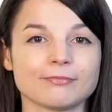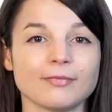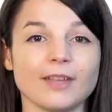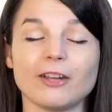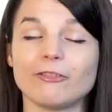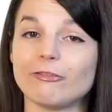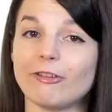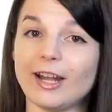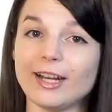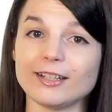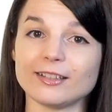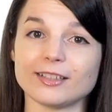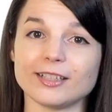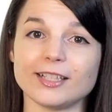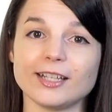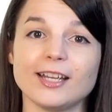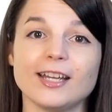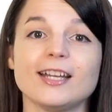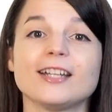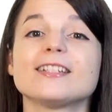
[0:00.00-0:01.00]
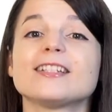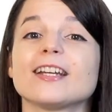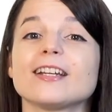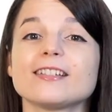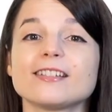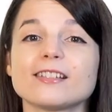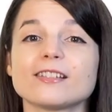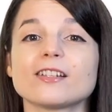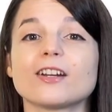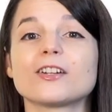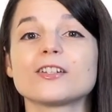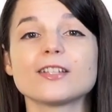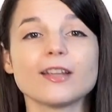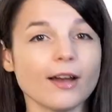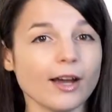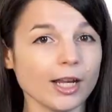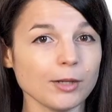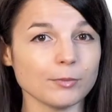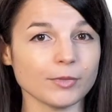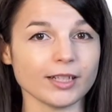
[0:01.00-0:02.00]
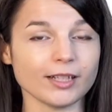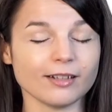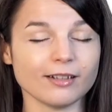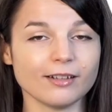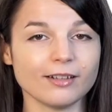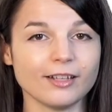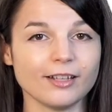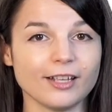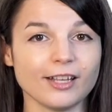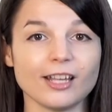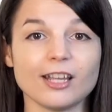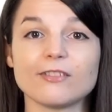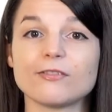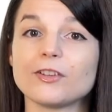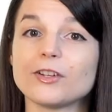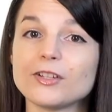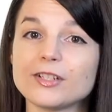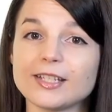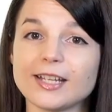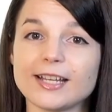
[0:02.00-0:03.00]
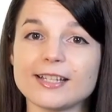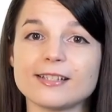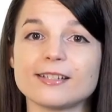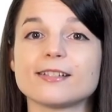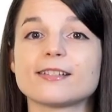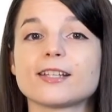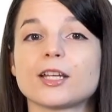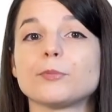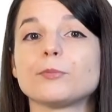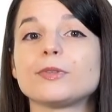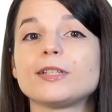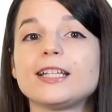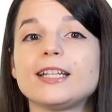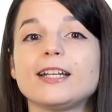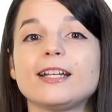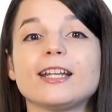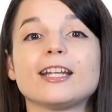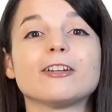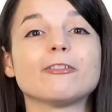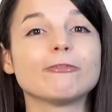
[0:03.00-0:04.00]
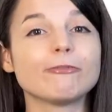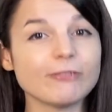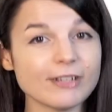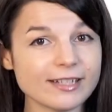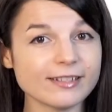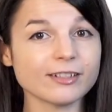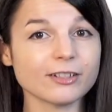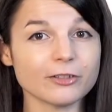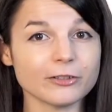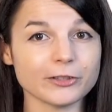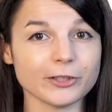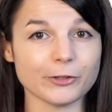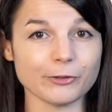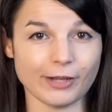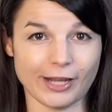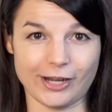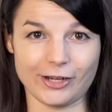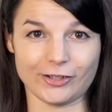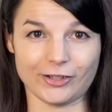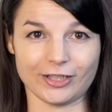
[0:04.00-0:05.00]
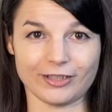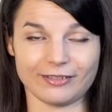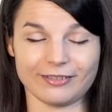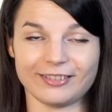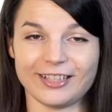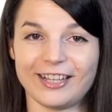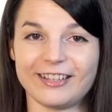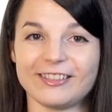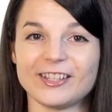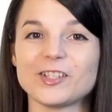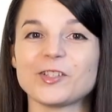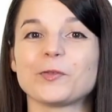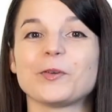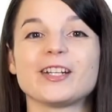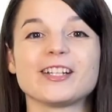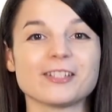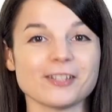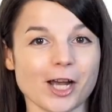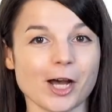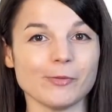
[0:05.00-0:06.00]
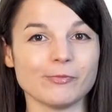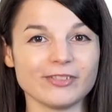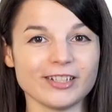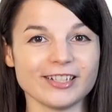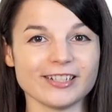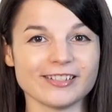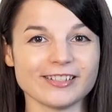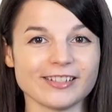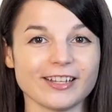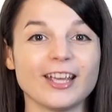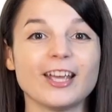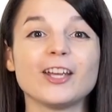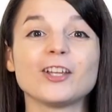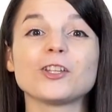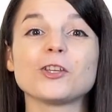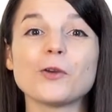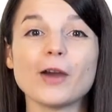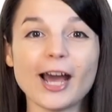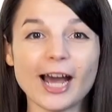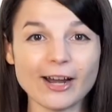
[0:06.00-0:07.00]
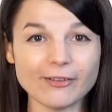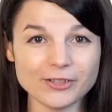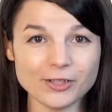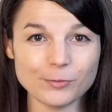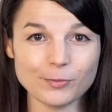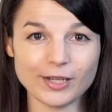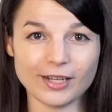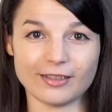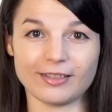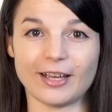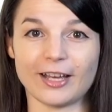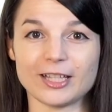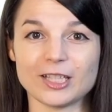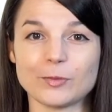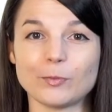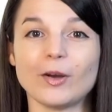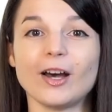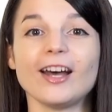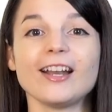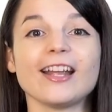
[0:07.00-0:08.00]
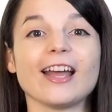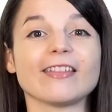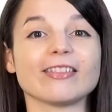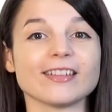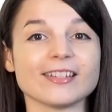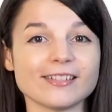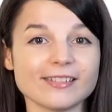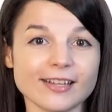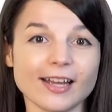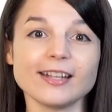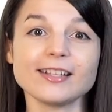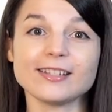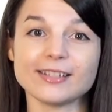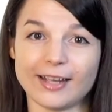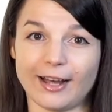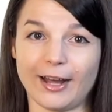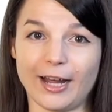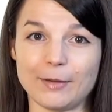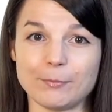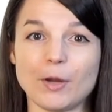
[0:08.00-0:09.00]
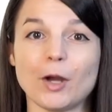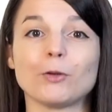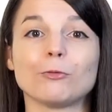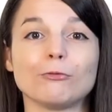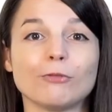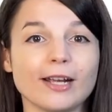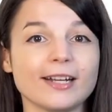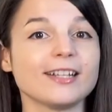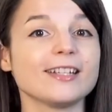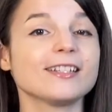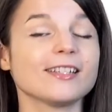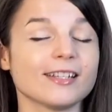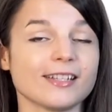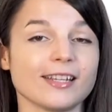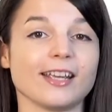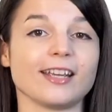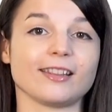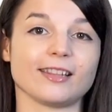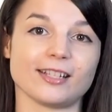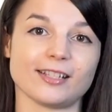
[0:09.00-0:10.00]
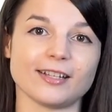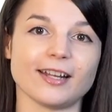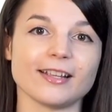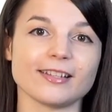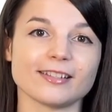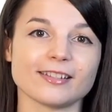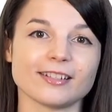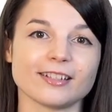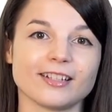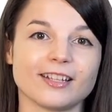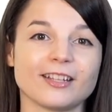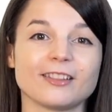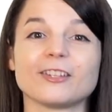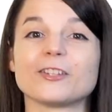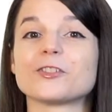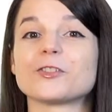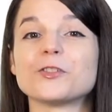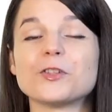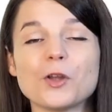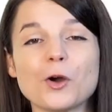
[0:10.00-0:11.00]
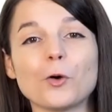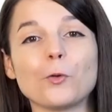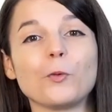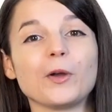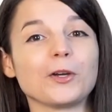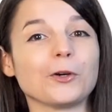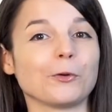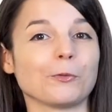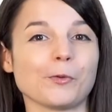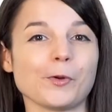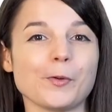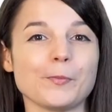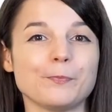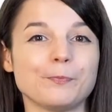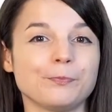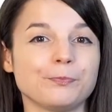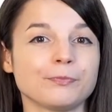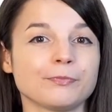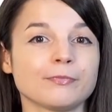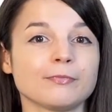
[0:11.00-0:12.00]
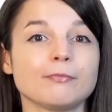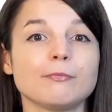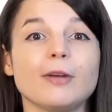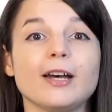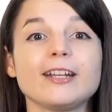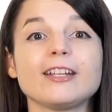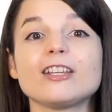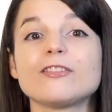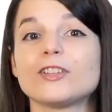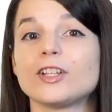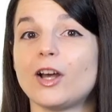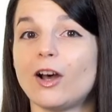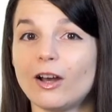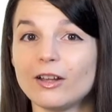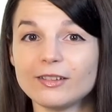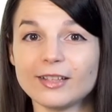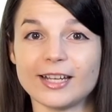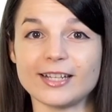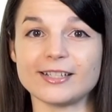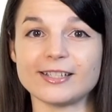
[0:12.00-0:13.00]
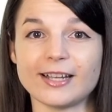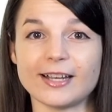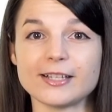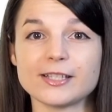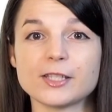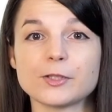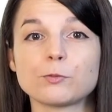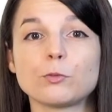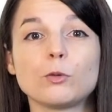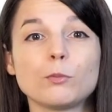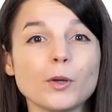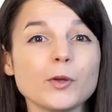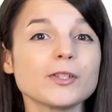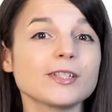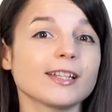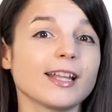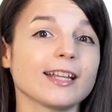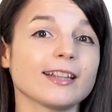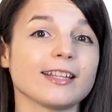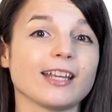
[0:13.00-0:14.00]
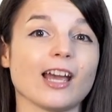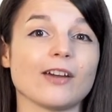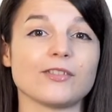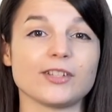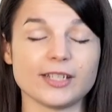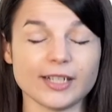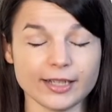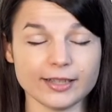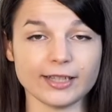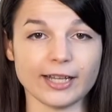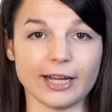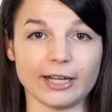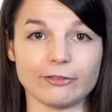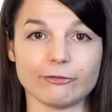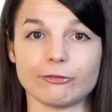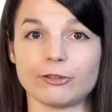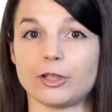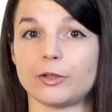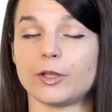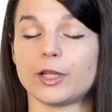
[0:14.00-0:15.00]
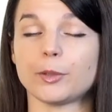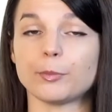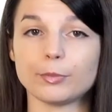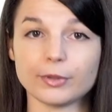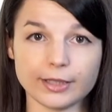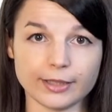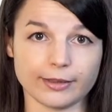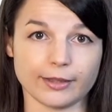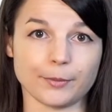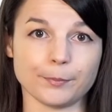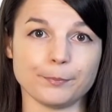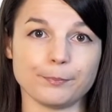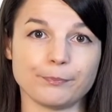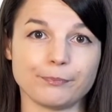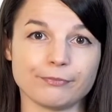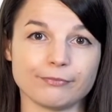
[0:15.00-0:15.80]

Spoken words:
And finally, tests are timely. If your test is completed in a physical location, then this one is obvious. You have to be at that spot at the set time, ready to take the test. There's no wiggle room. But even online tests will most likely have a deadline for you to complete them.